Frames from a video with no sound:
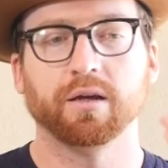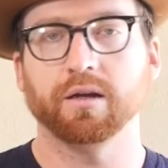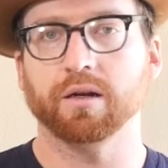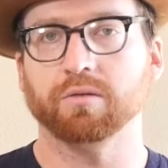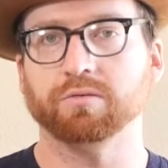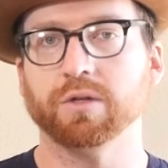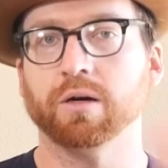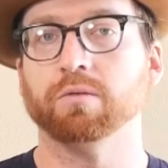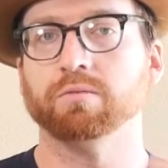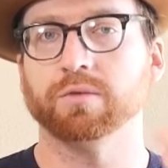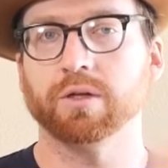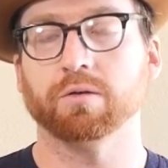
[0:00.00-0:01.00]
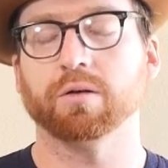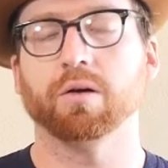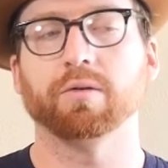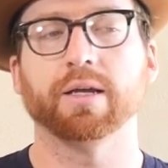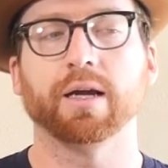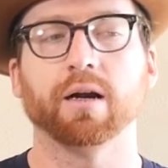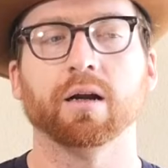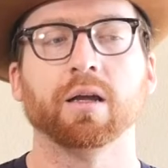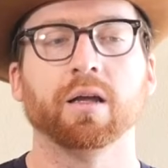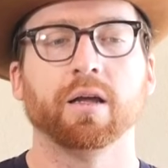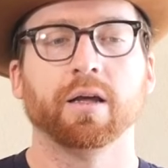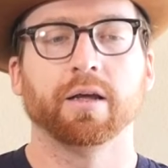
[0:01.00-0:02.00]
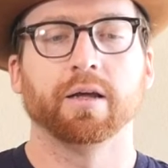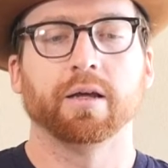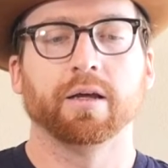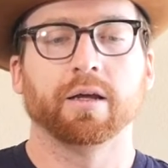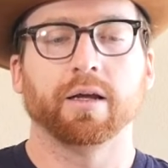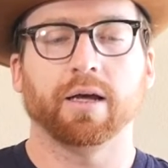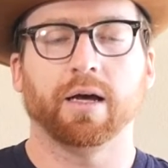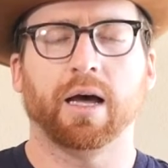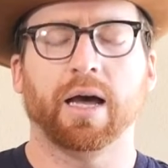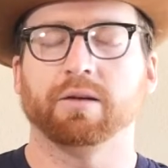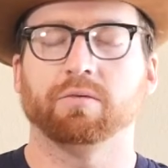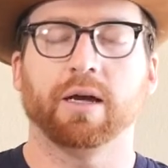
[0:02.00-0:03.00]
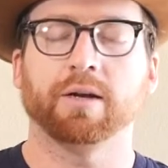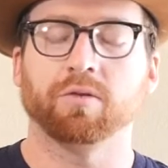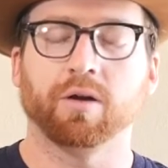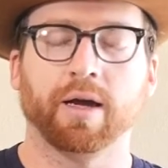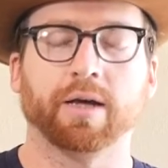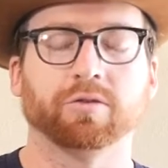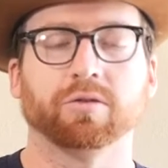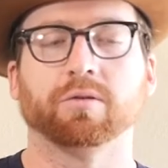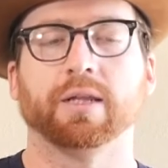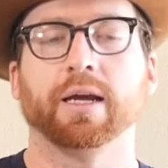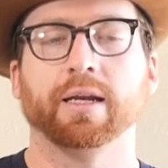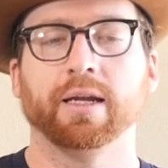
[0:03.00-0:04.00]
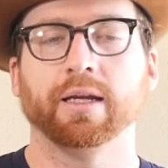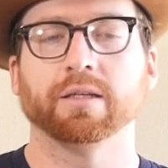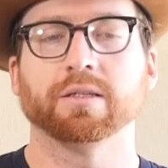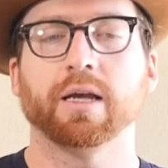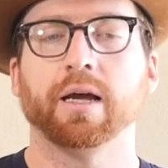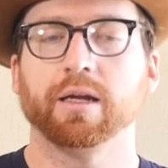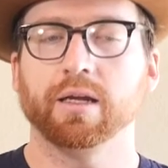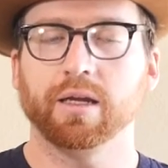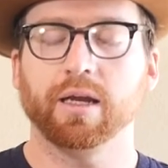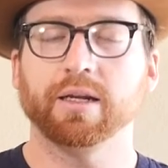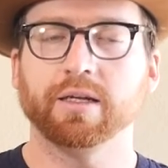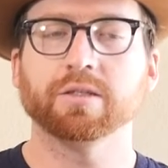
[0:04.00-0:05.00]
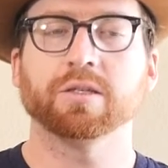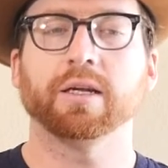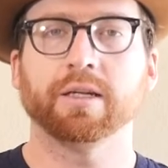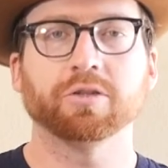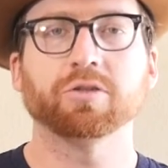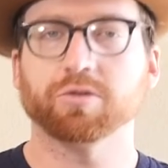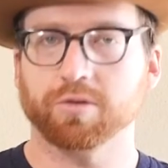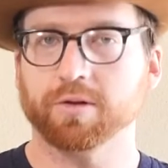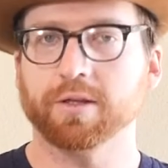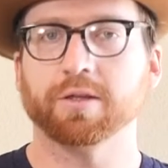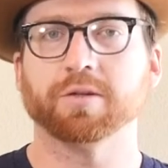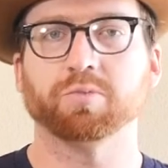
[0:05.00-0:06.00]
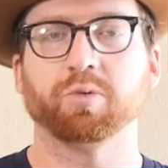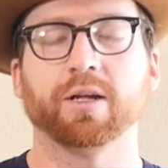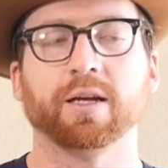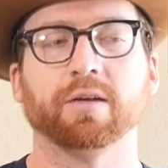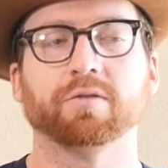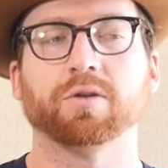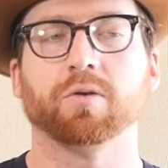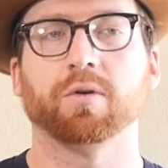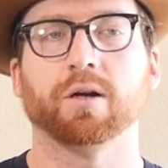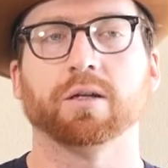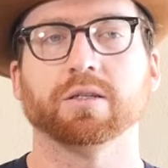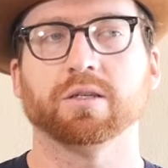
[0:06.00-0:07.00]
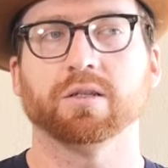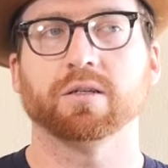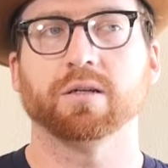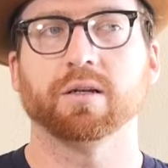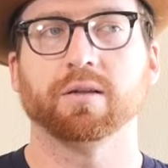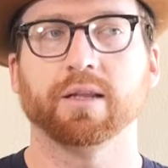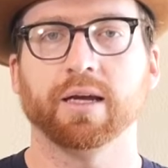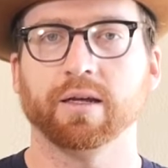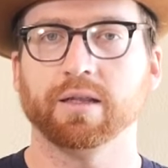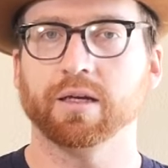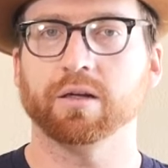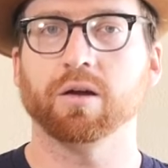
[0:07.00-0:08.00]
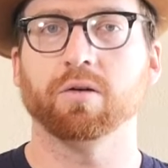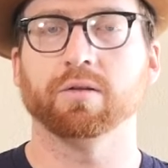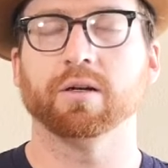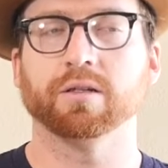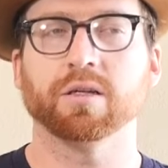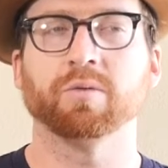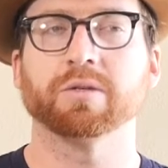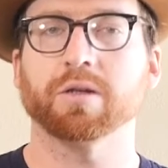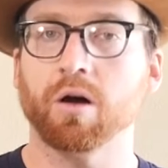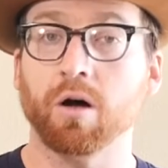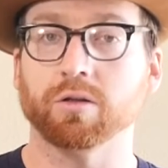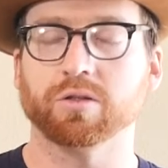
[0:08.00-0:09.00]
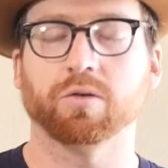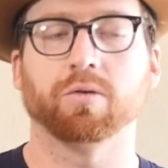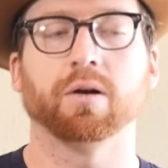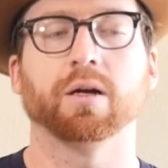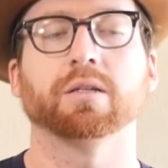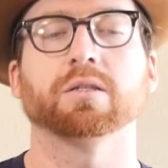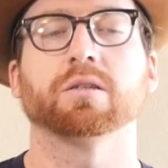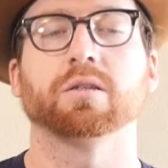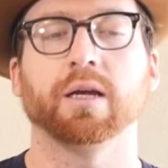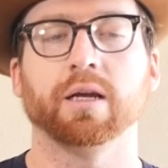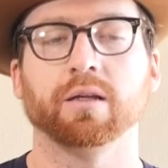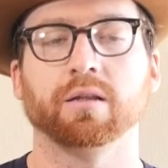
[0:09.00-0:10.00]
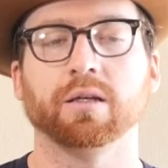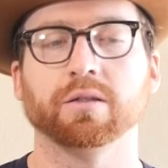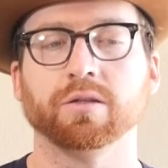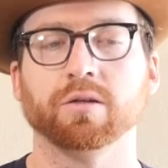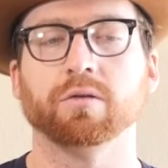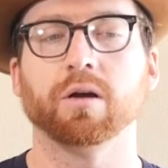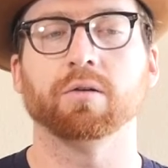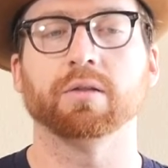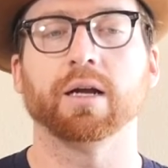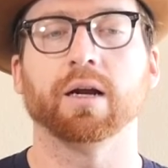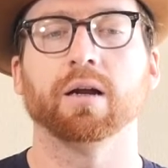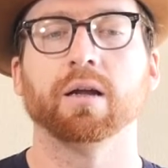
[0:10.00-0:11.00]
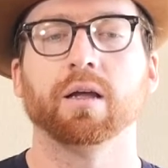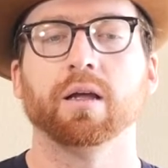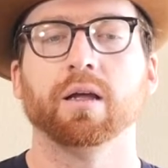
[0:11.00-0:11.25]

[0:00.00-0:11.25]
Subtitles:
you know, don't go there. I don't know how true that is. It is true that there's plenty of tourists that go there. It's almost all tourists that do go there.